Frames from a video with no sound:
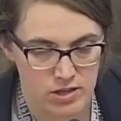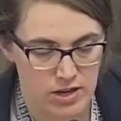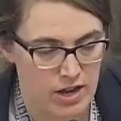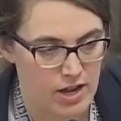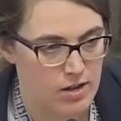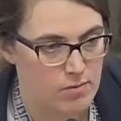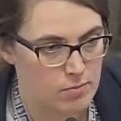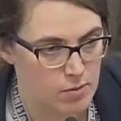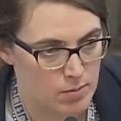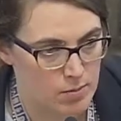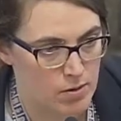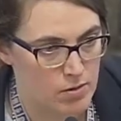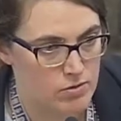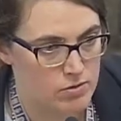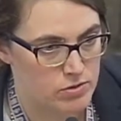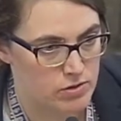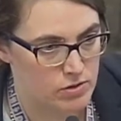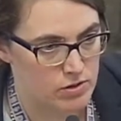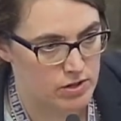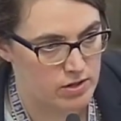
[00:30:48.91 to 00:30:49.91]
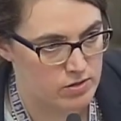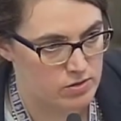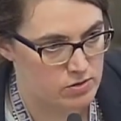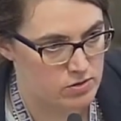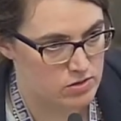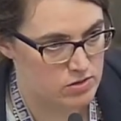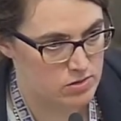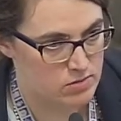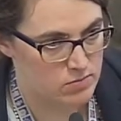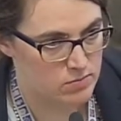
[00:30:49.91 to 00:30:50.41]
and proposal and
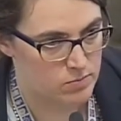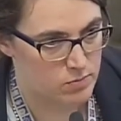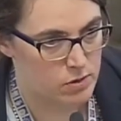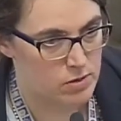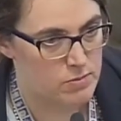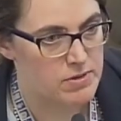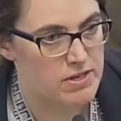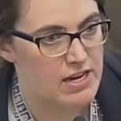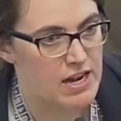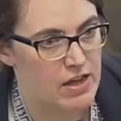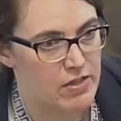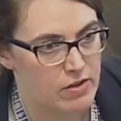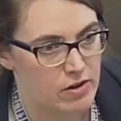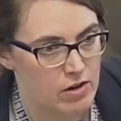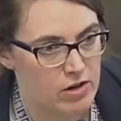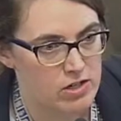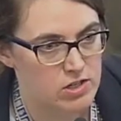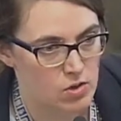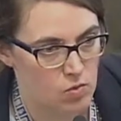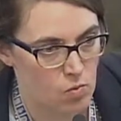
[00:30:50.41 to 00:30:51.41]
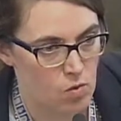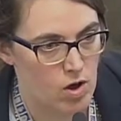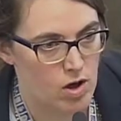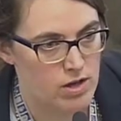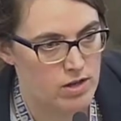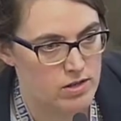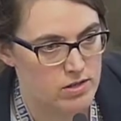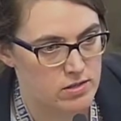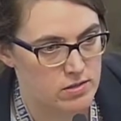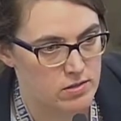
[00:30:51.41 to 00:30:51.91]
put them together into
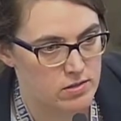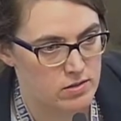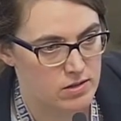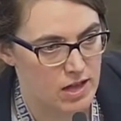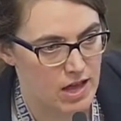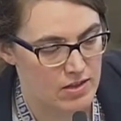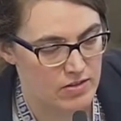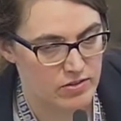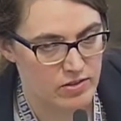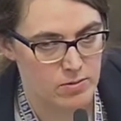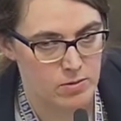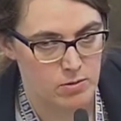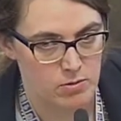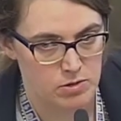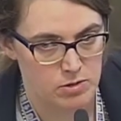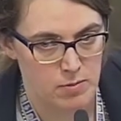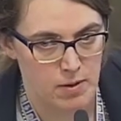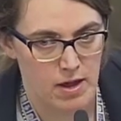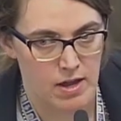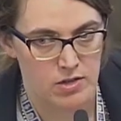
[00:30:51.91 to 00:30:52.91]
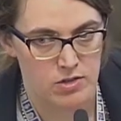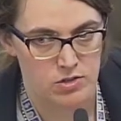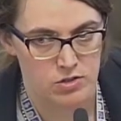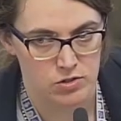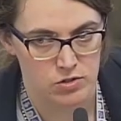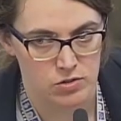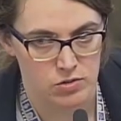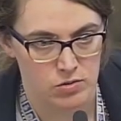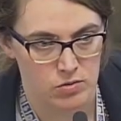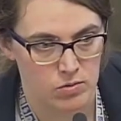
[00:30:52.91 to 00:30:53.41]
one, ask them to respond
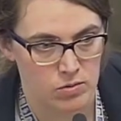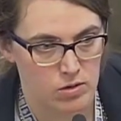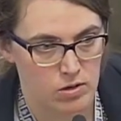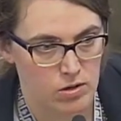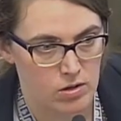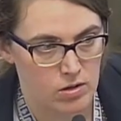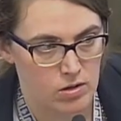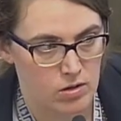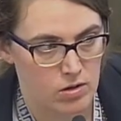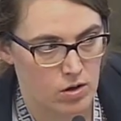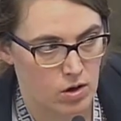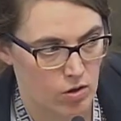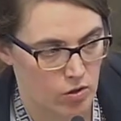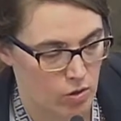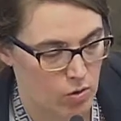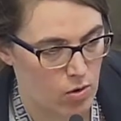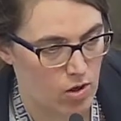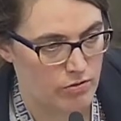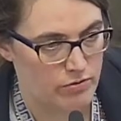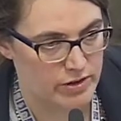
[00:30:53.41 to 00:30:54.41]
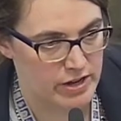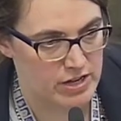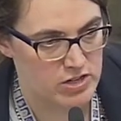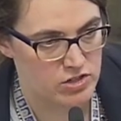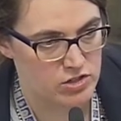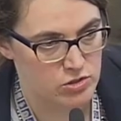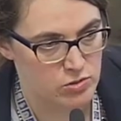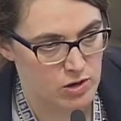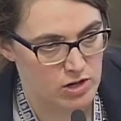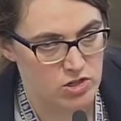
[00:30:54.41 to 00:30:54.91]
to all the
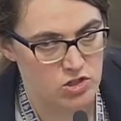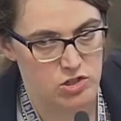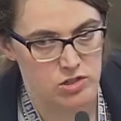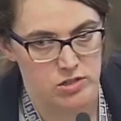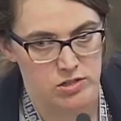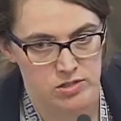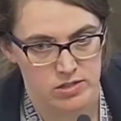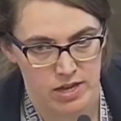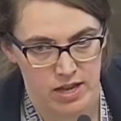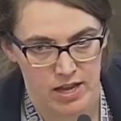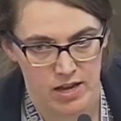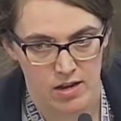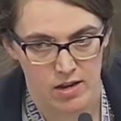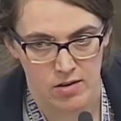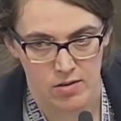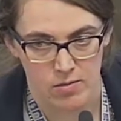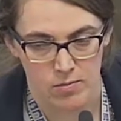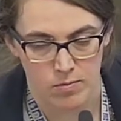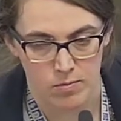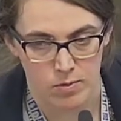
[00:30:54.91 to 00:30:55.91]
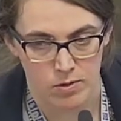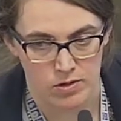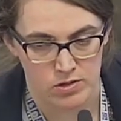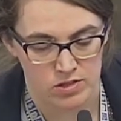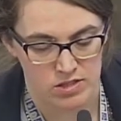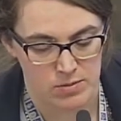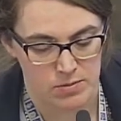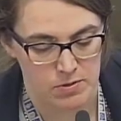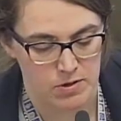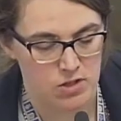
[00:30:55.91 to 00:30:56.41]
qualifications questions and
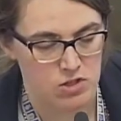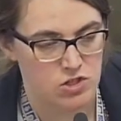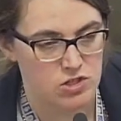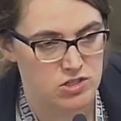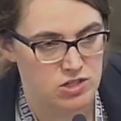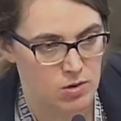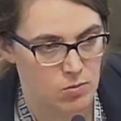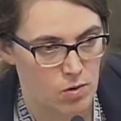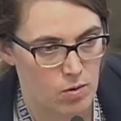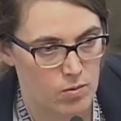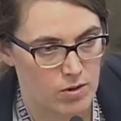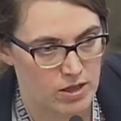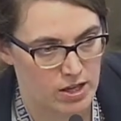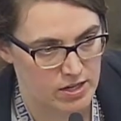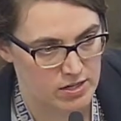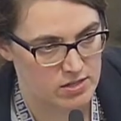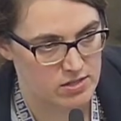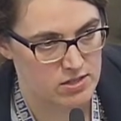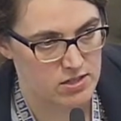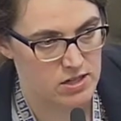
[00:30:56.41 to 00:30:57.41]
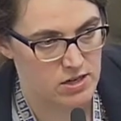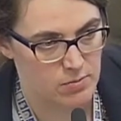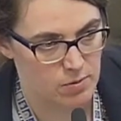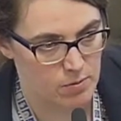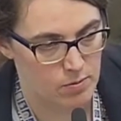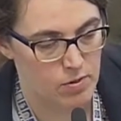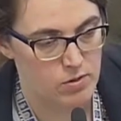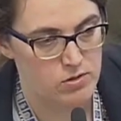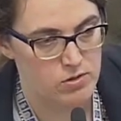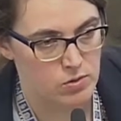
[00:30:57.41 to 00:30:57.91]
put stipulations on what we'd like to see in a
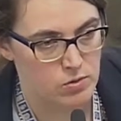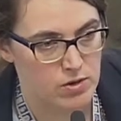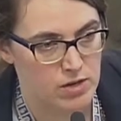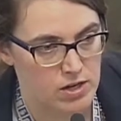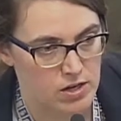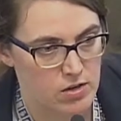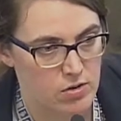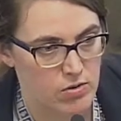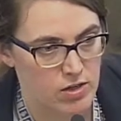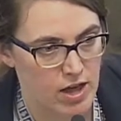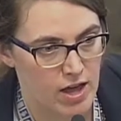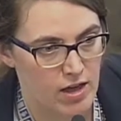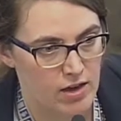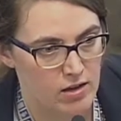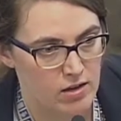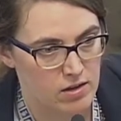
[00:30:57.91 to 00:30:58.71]
proposal, we can do that